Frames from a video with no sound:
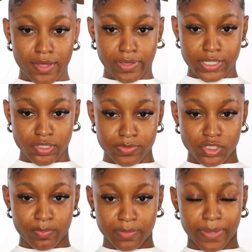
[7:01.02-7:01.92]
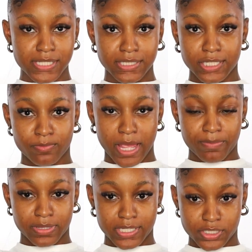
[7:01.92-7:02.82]
Okay, so I'm just going to be basically
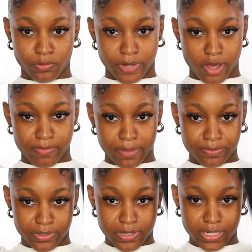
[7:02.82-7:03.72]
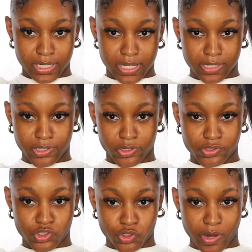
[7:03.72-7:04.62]
wrapping this around my bun, and the
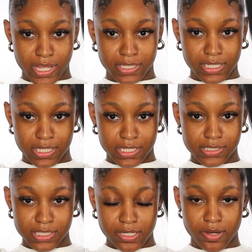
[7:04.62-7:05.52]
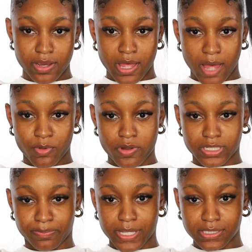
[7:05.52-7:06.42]
straggly ends here, I'm going
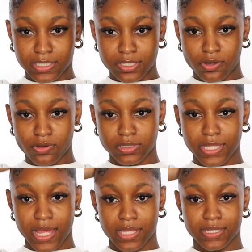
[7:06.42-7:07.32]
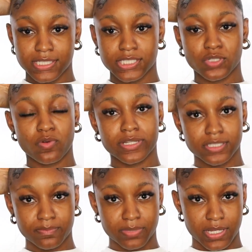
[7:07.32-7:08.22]
to basically hold that, and this is going
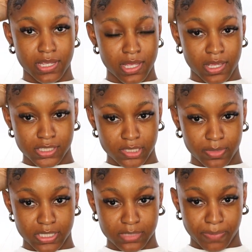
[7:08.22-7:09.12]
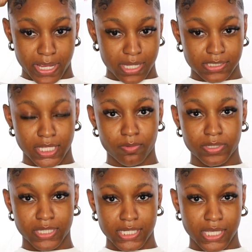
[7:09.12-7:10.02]
to be some of the spikes that
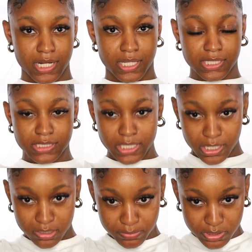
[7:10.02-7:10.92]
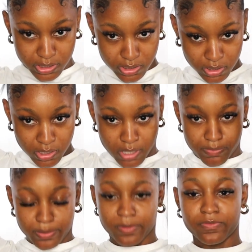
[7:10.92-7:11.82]
kind of like stick out of the bun.
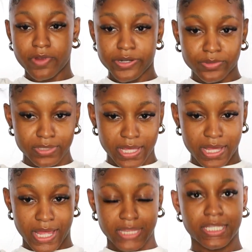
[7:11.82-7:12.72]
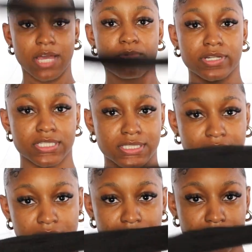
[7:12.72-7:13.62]
But before I do that, I think I want to just
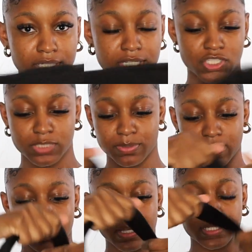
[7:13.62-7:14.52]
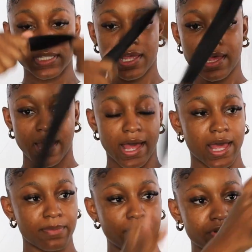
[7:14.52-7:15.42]
cut this, just because
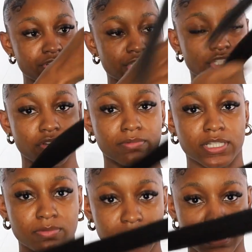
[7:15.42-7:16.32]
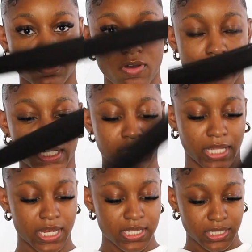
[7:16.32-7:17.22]
I purchased a really long
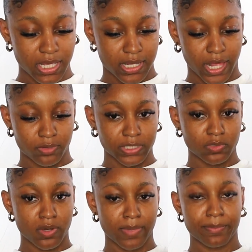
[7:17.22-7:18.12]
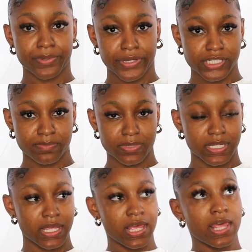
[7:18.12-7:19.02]
length, and I don't really want my bun to
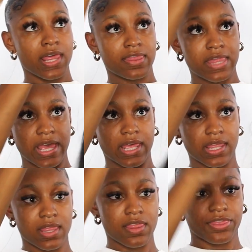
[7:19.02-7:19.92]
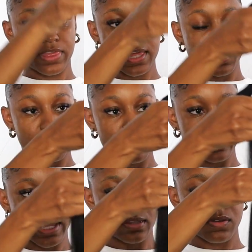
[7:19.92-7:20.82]
be that thick or
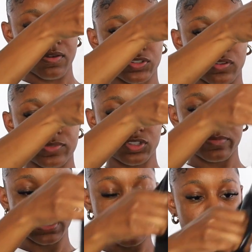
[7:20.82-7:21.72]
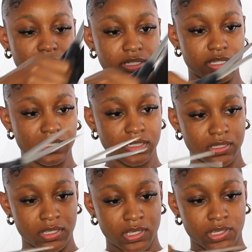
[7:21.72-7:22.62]
that long. So I'm just going to be cutting this
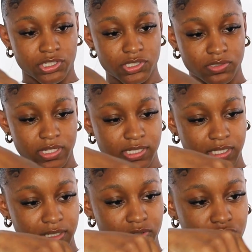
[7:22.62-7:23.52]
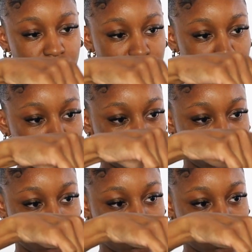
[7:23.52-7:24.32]
just so it's a little shorter.